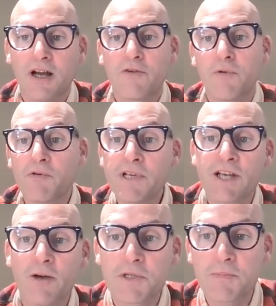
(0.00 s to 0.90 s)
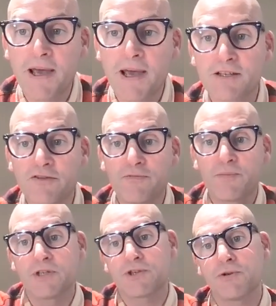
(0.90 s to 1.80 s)
from a retail perspective,
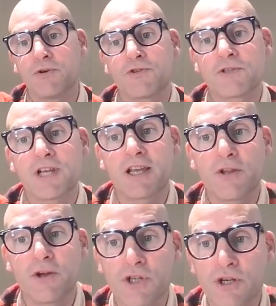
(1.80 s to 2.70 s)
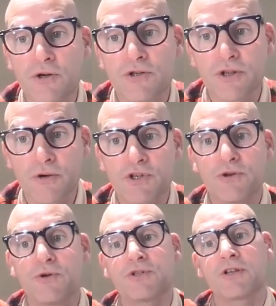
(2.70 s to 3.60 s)
but you're also taking those cues and those
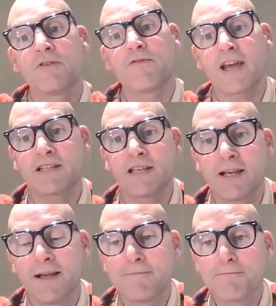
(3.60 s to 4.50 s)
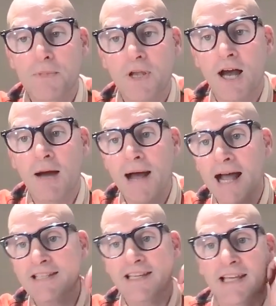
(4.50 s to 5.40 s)
thoughts and affecting
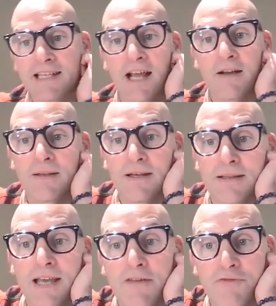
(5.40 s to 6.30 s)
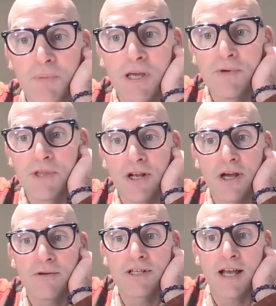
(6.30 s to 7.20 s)
assets like the F&B within
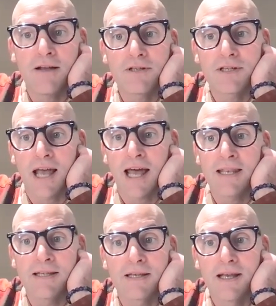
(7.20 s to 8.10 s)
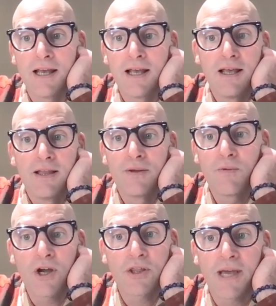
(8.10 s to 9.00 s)
hotels. And the
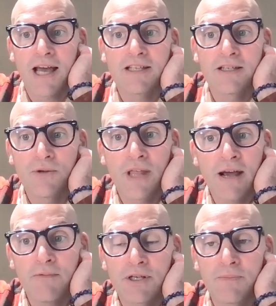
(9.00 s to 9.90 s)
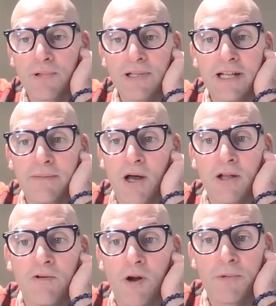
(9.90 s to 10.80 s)
work that we had to do there was completely
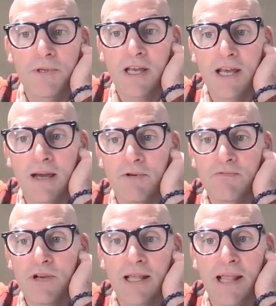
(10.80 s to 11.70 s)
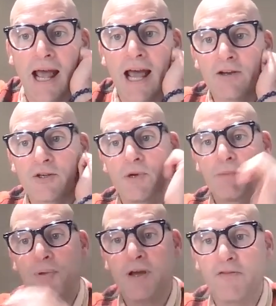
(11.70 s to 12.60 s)
polar opposite. It was really that, how did we
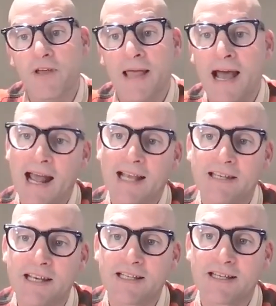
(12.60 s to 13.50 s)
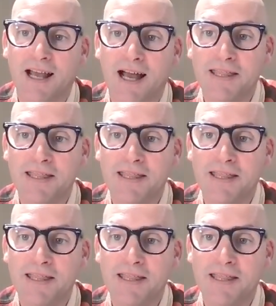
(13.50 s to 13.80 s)
pivot that asset? I